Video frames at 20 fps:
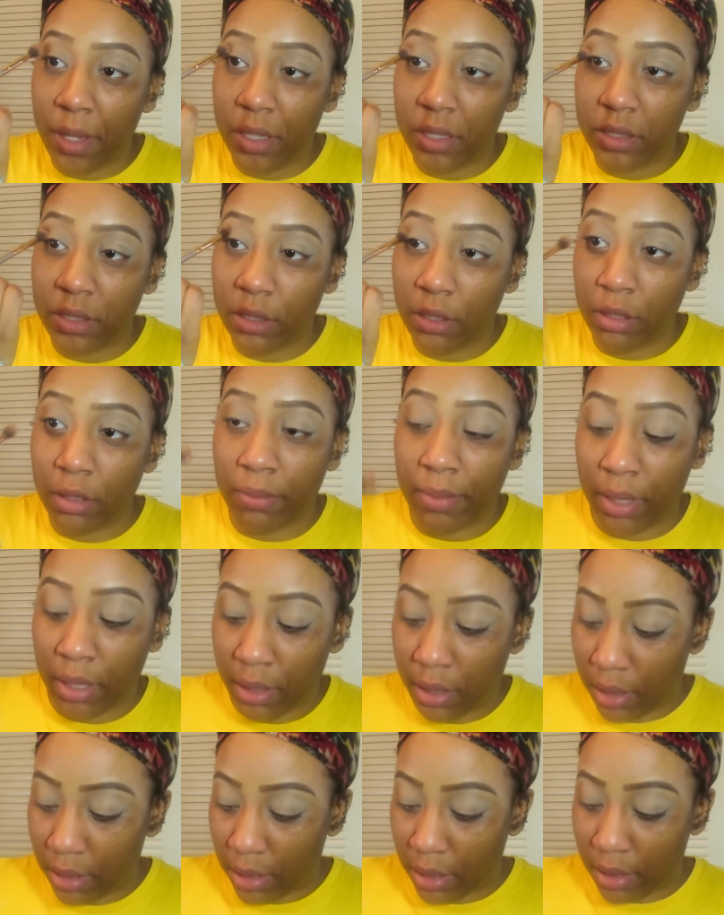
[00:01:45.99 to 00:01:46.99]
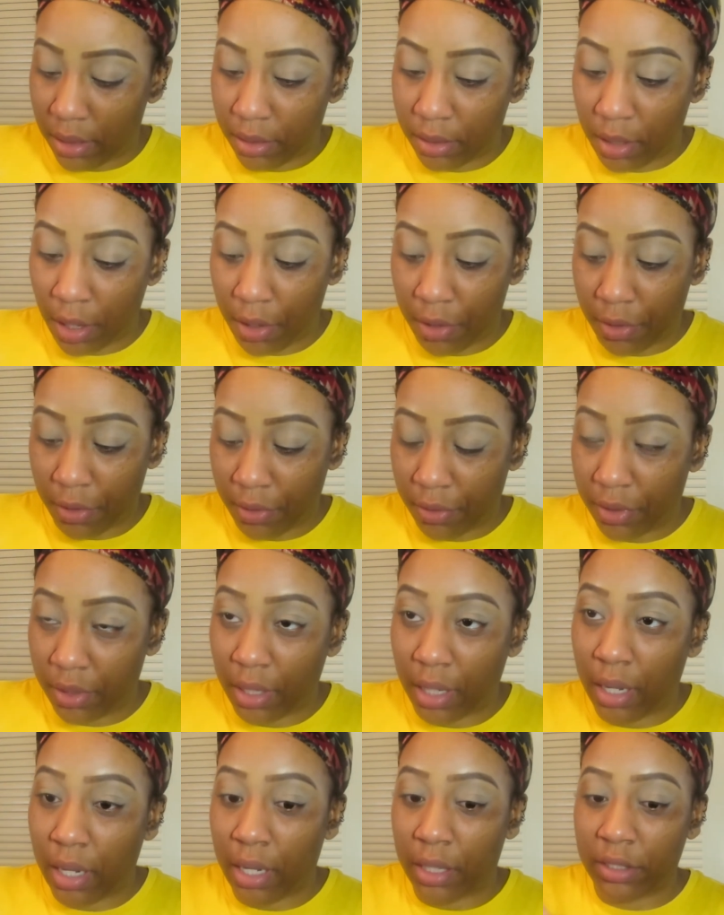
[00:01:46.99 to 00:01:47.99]
It's a little bit darker
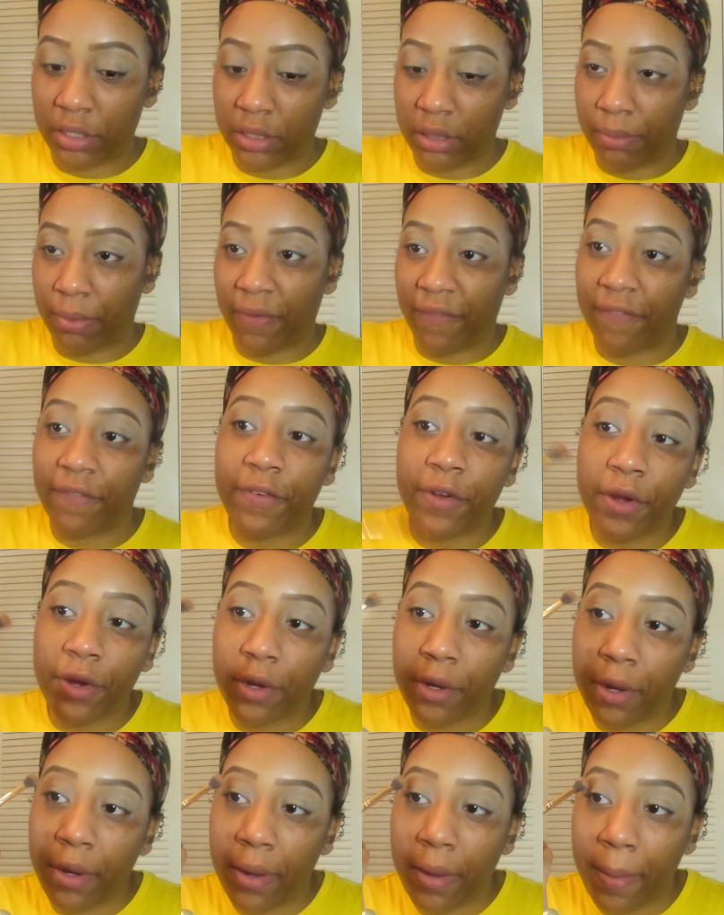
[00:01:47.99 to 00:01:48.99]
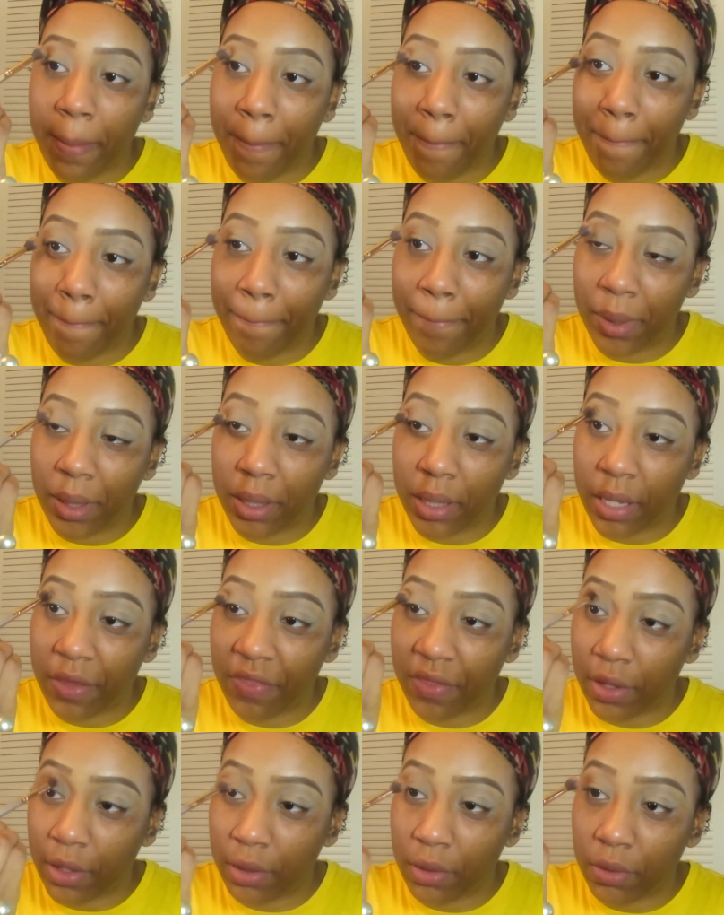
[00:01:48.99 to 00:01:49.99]
than I honestly prefer, but I
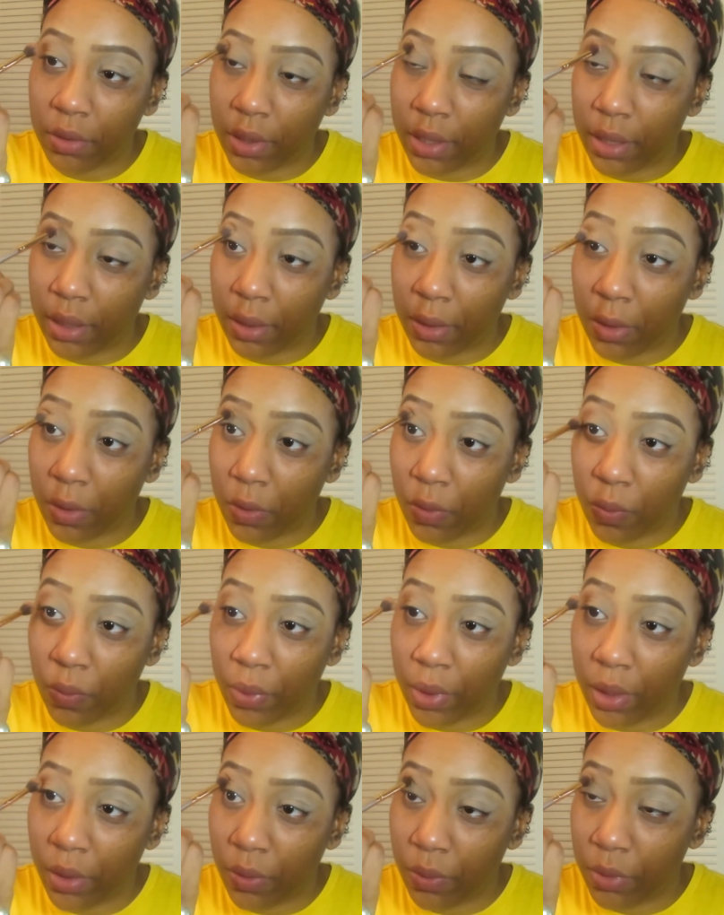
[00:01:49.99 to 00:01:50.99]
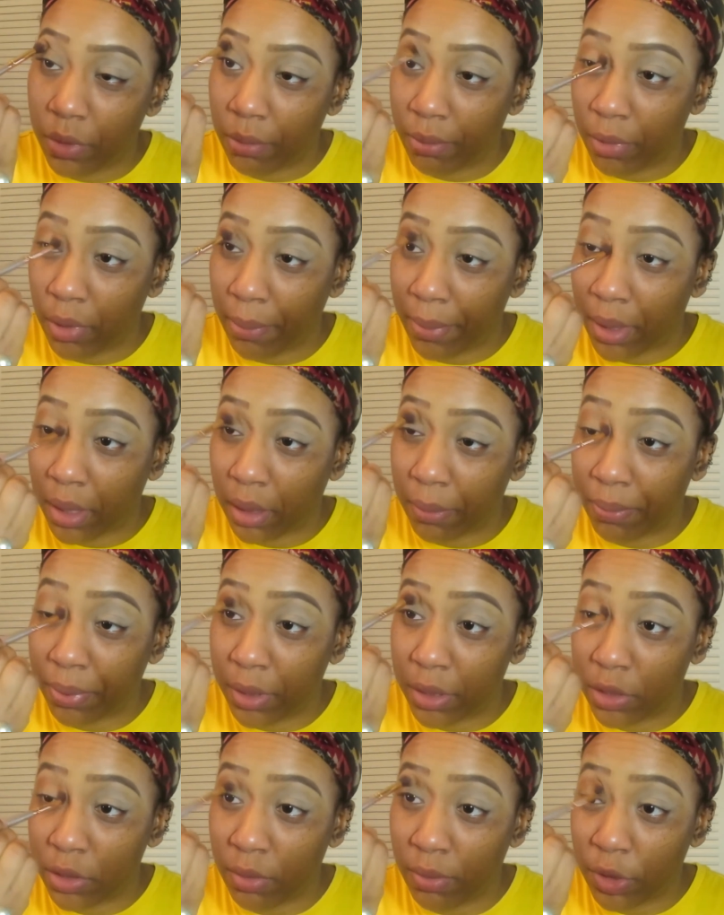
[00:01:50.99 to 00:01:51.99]
think it'll kind of go well with the blue. I'm not going to
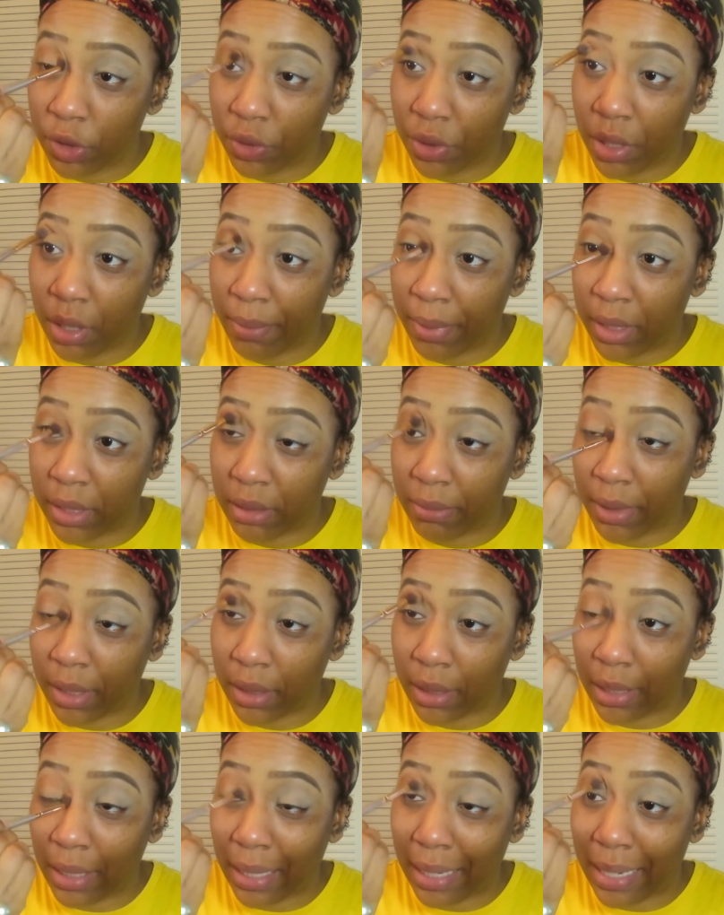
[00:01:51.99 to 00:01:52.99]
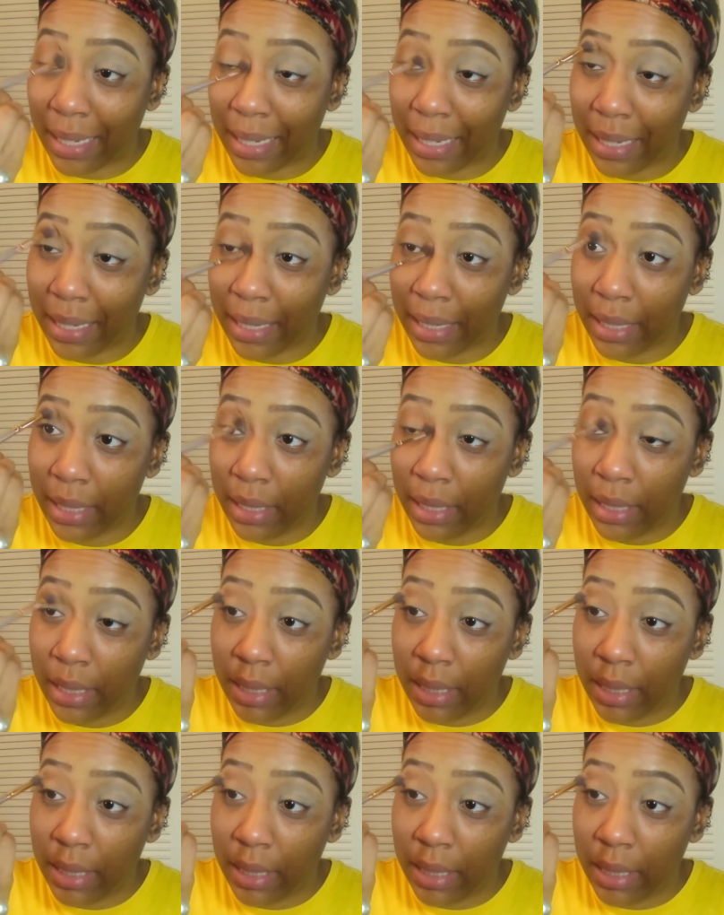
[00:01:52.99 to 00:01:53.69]
put too much on here because I'm not going to lie.